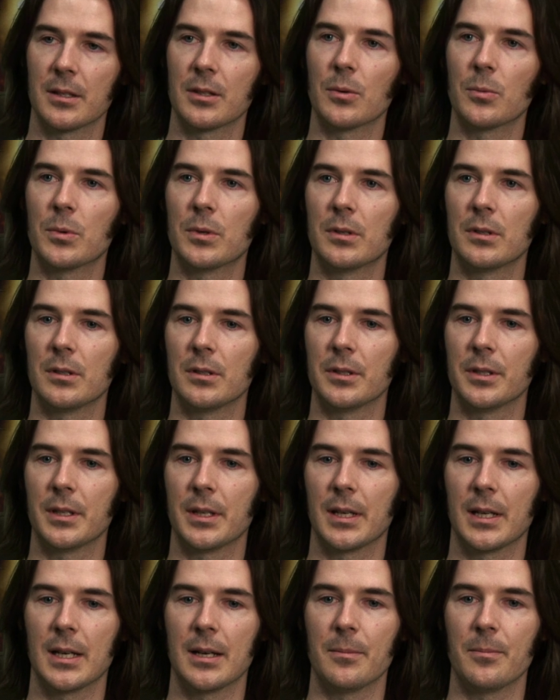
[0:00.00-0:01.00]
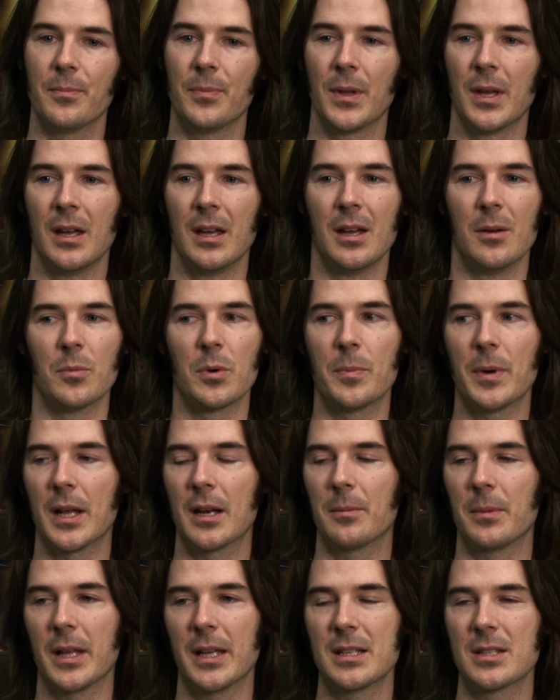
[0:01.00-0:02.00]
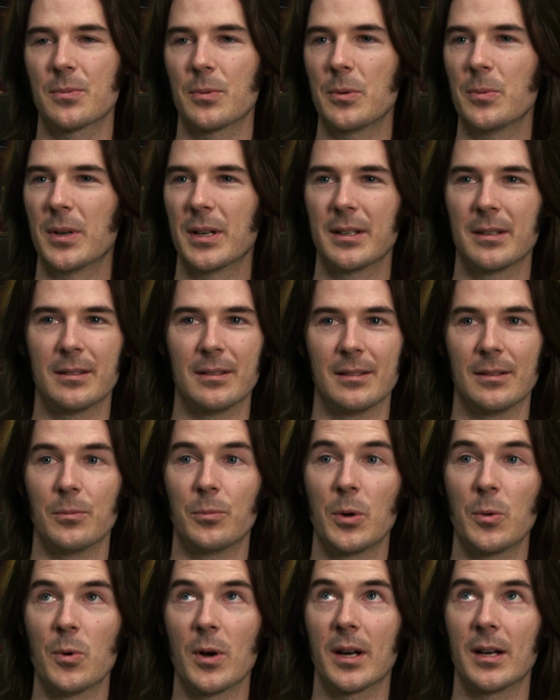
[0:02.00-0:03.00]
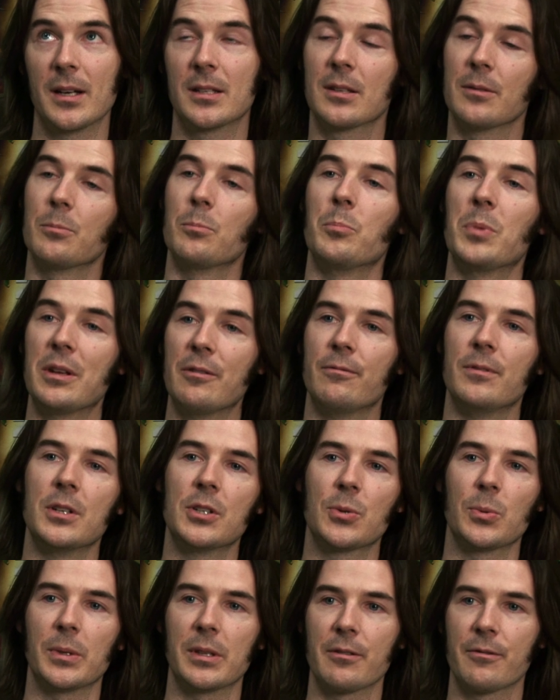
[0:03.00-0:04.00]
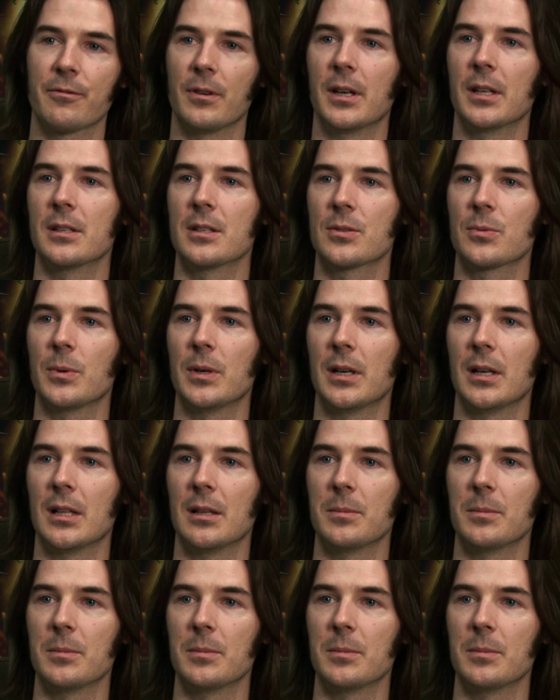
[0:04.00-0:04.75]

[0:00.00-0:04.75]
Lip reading: in the world. But bottom line is we wanted it to be visually fun as well.